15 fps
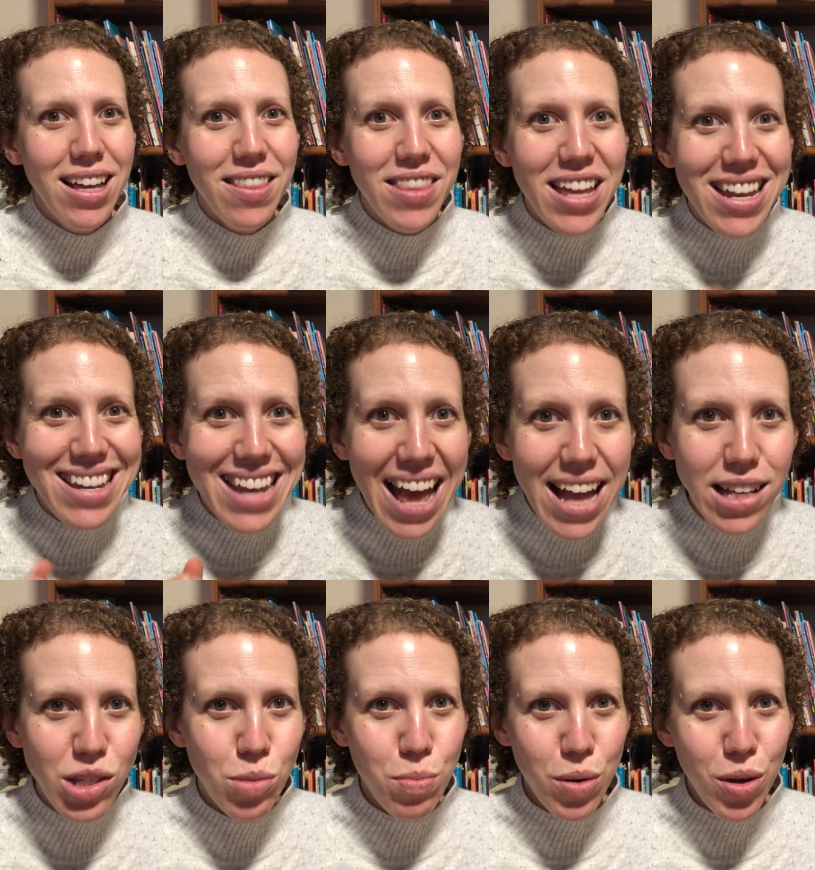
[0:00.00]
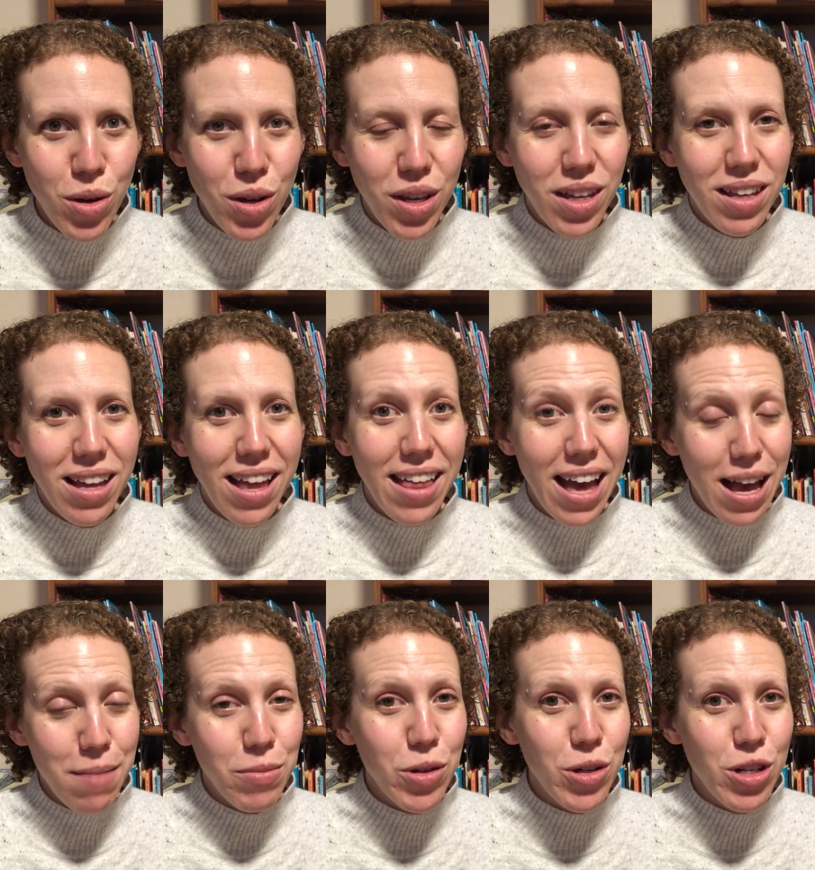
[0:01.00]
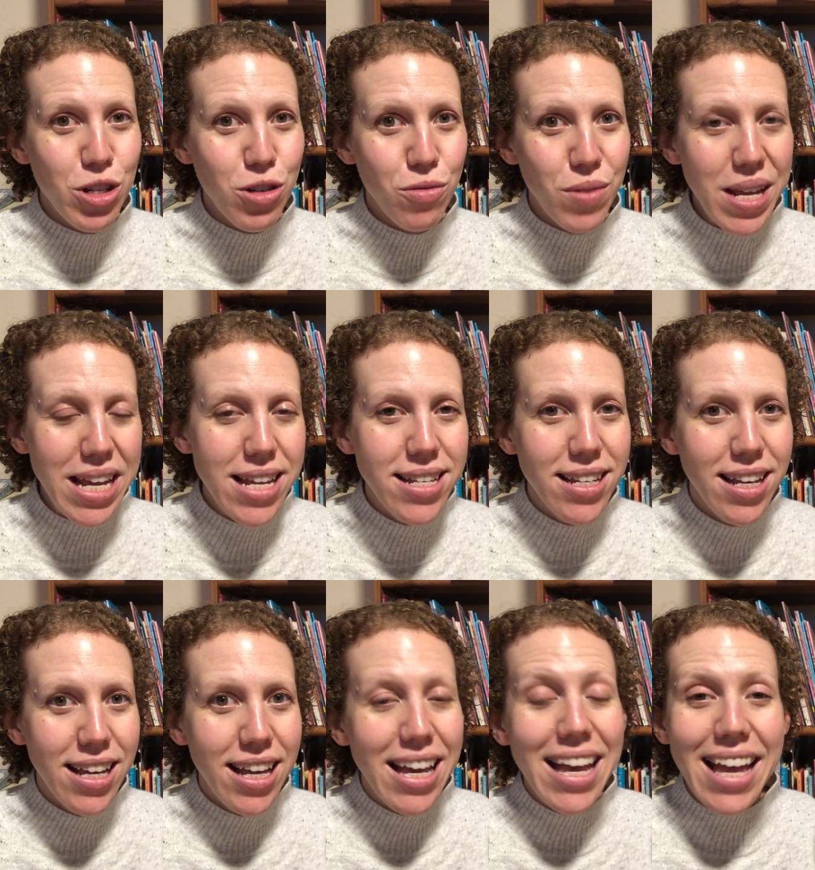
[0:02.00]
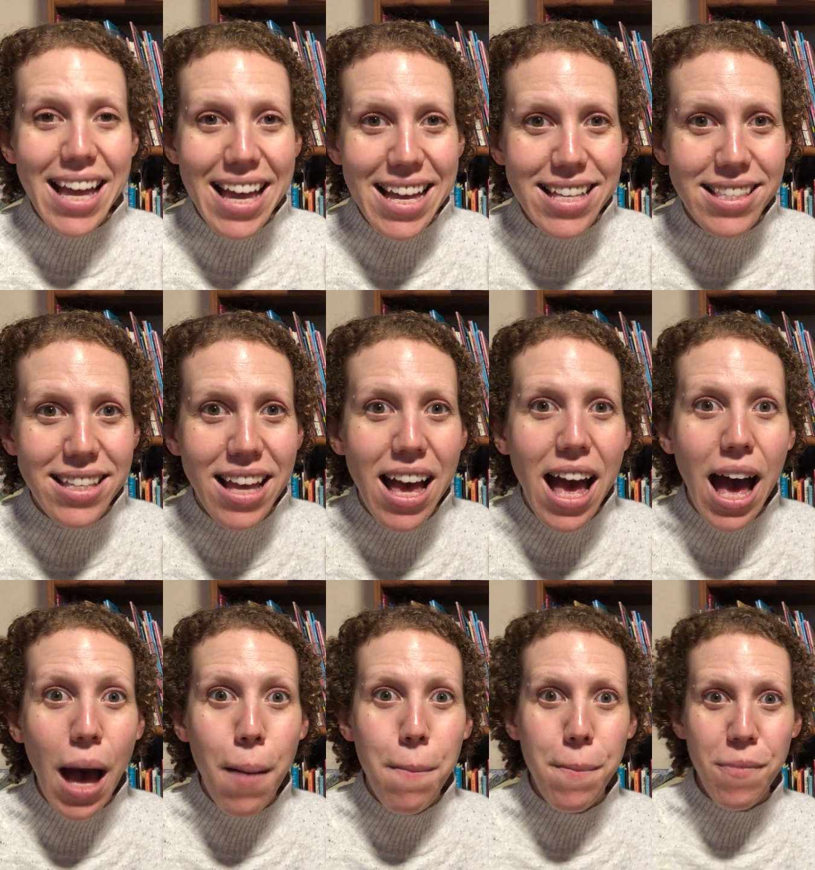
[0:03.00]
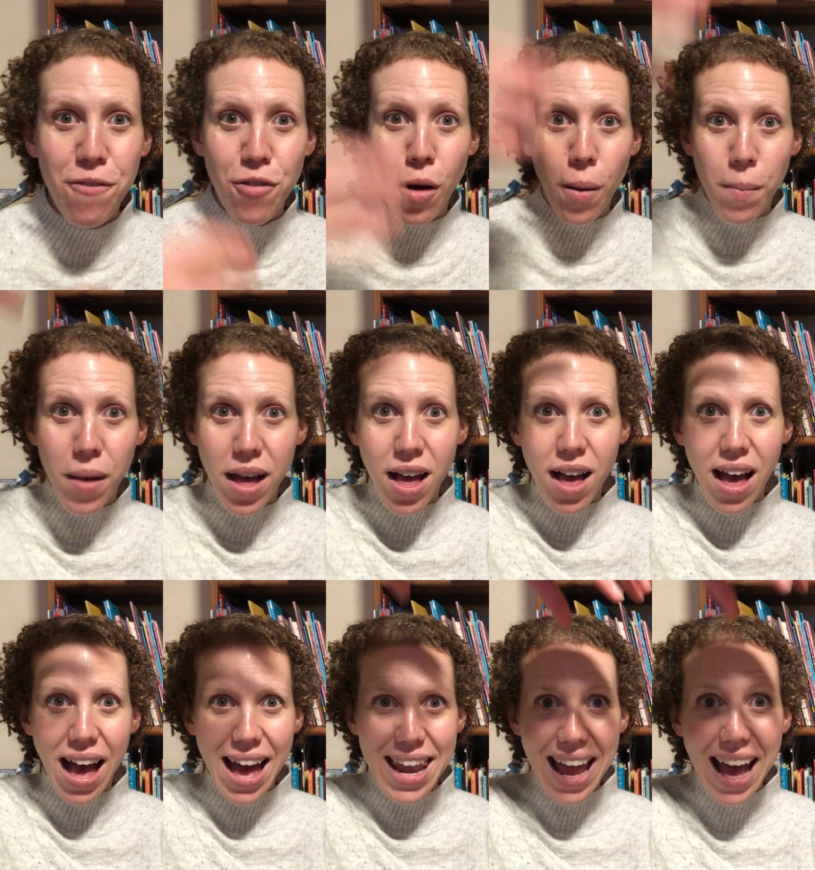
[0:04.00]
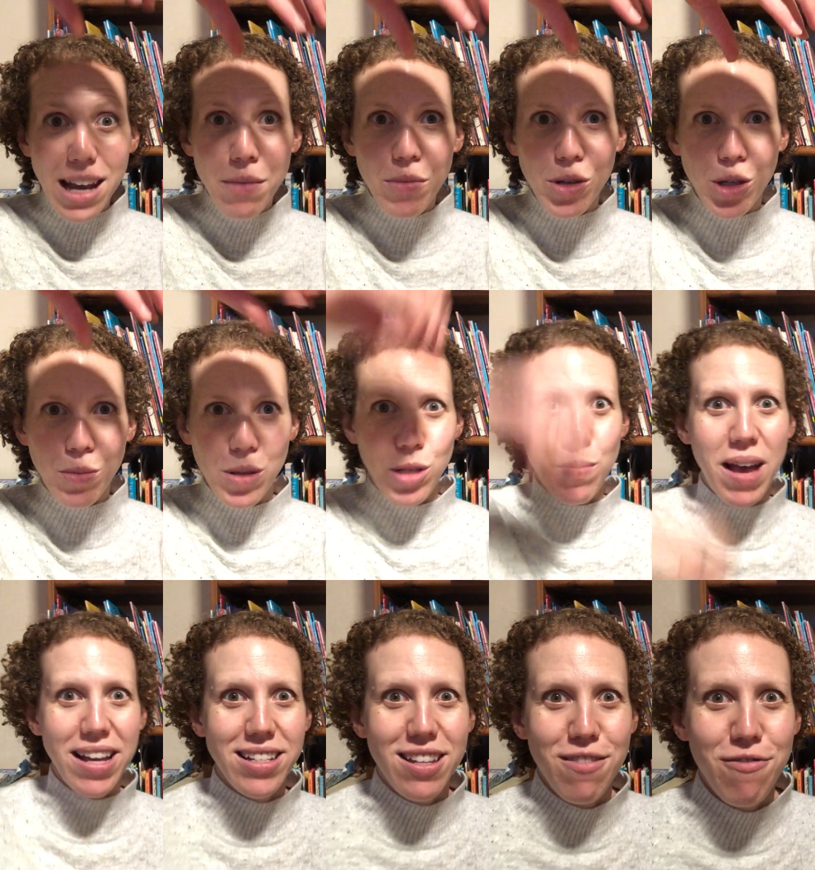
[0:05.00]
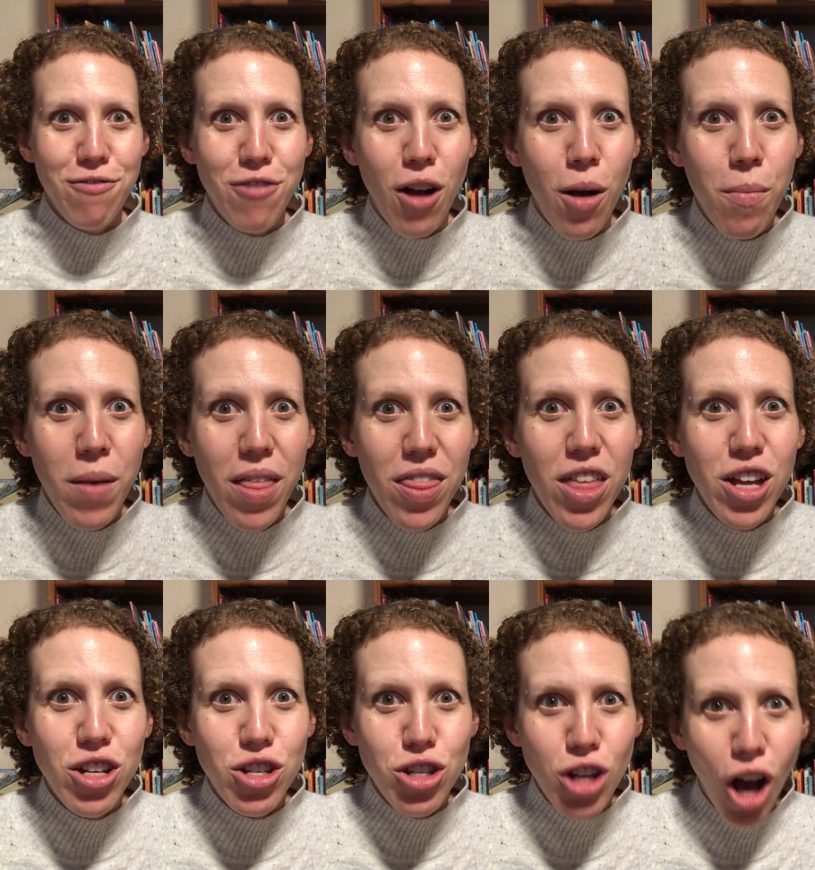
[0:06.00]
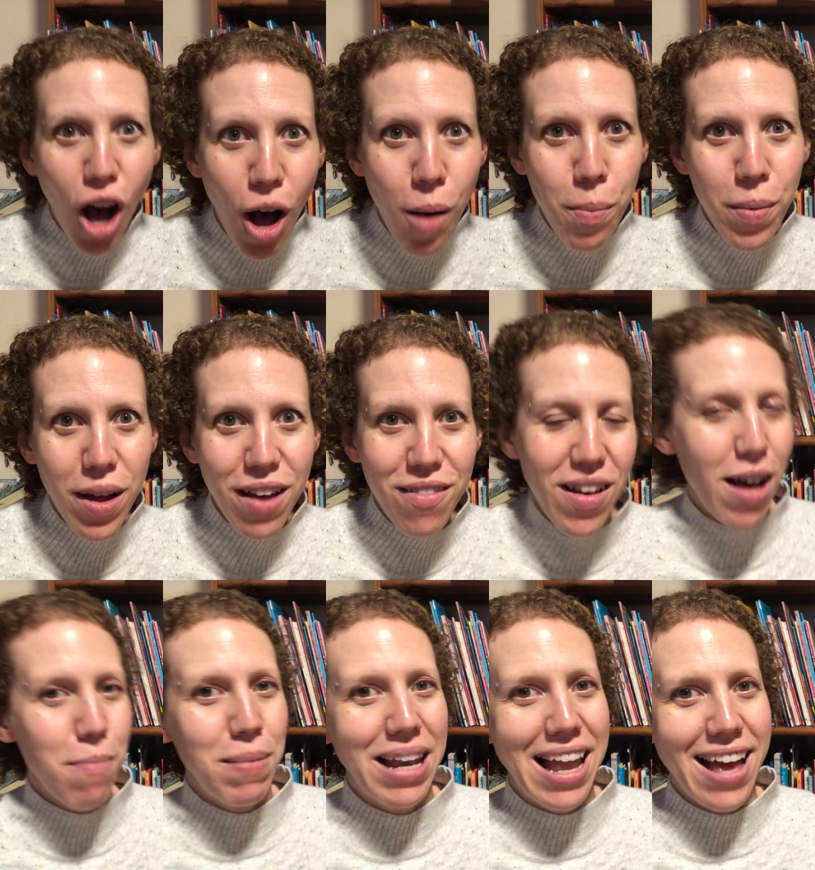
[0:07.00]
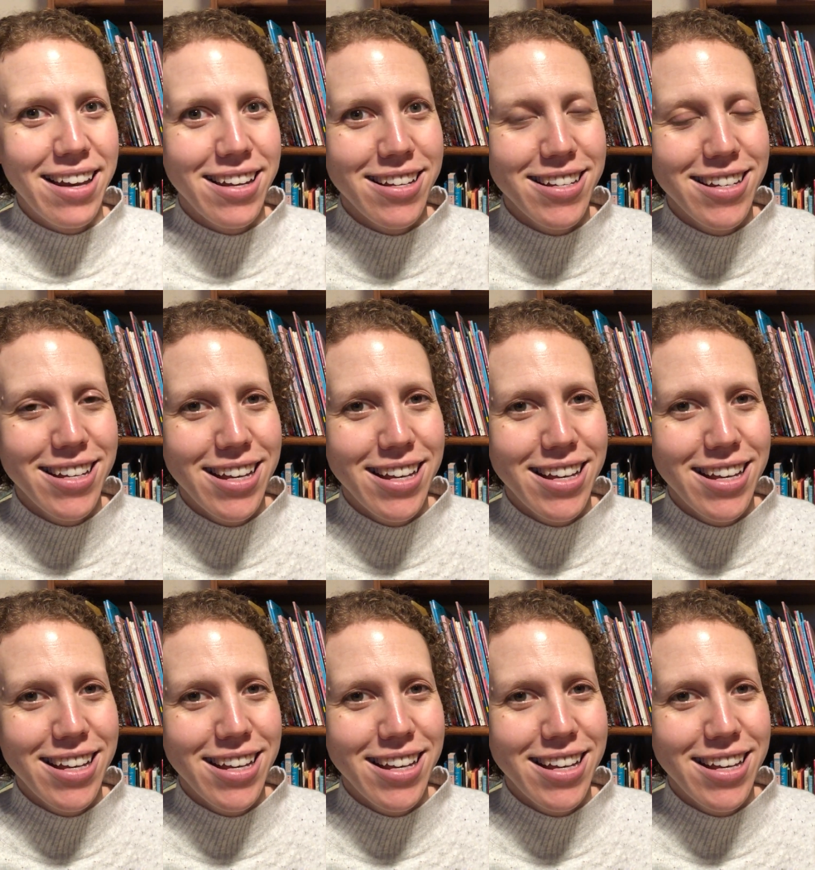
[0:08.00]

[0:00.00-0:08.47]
The next book that I'm going to read is from an animal's perspective from the top of our planet.